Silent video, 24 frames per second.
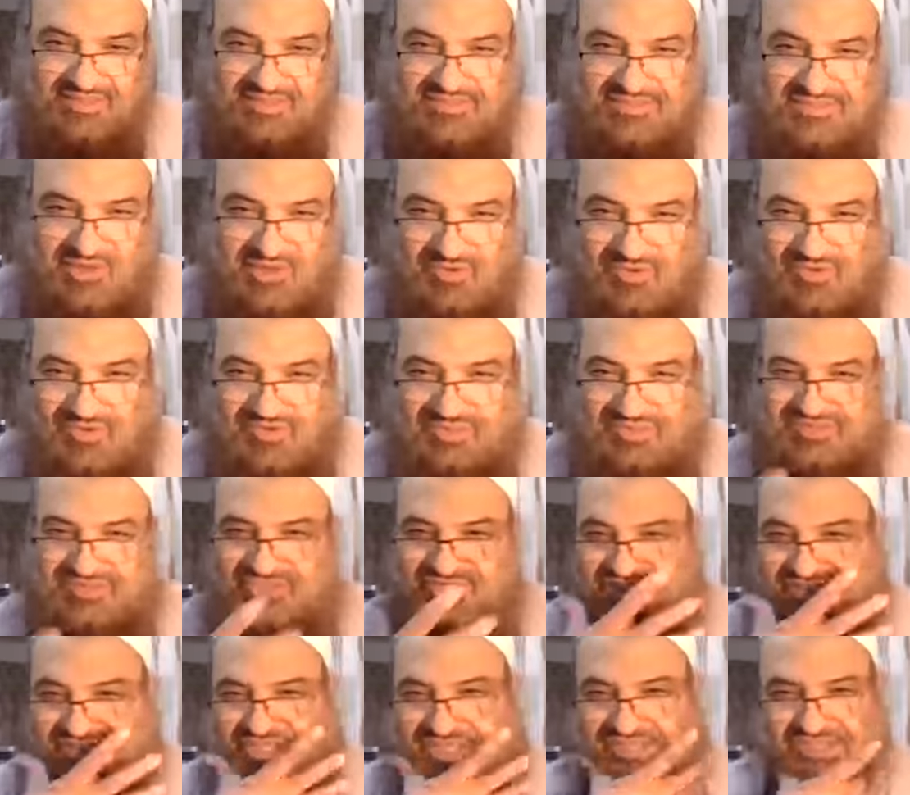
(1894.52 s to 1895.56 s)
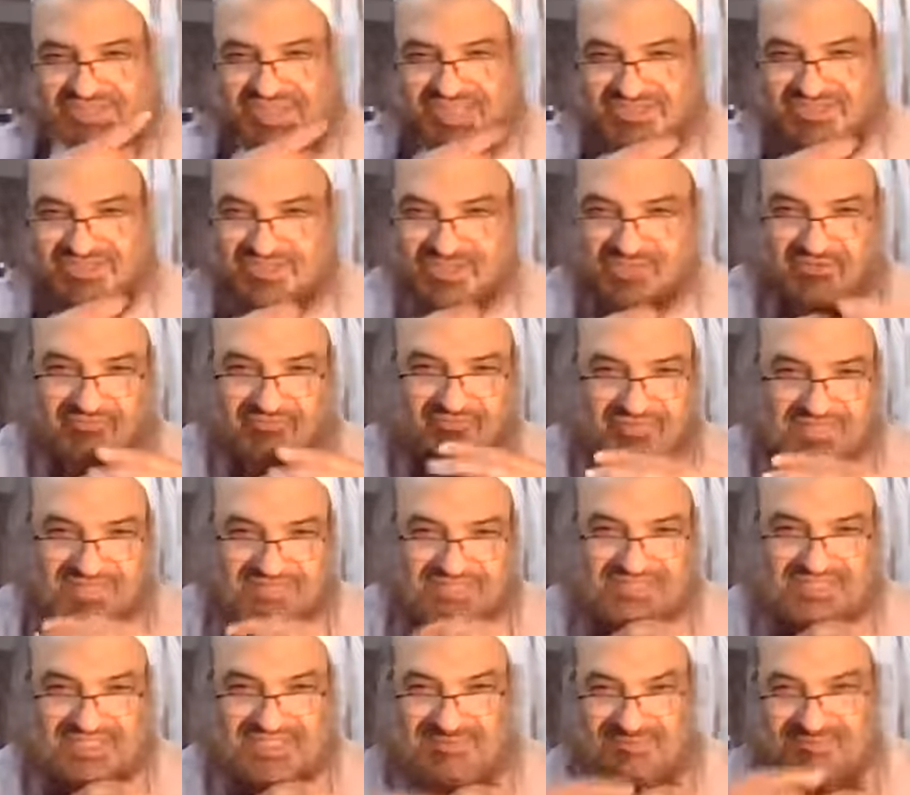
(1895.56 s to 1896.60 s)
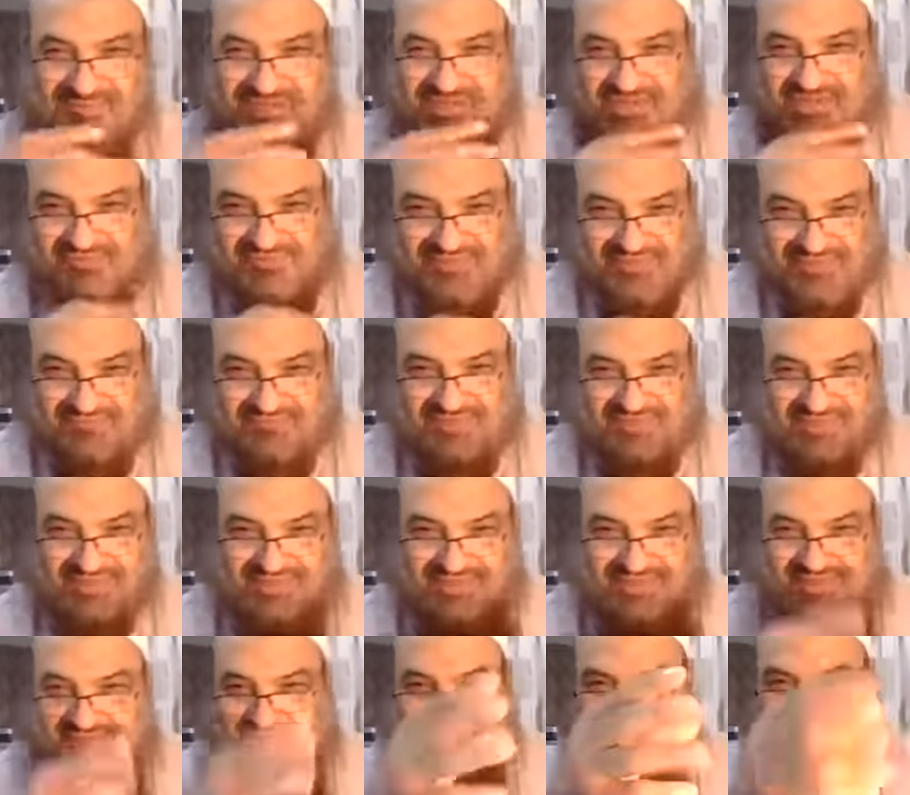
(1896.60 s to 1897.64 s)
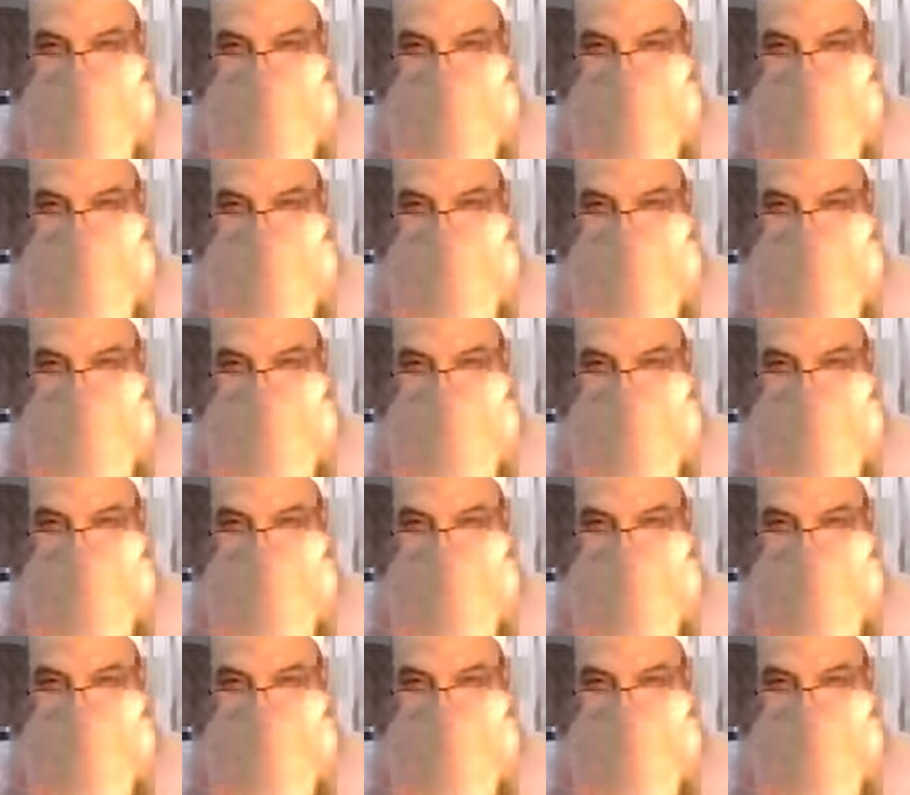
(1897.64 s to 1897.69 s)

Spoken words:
So the gesture of touching the beard of somebody,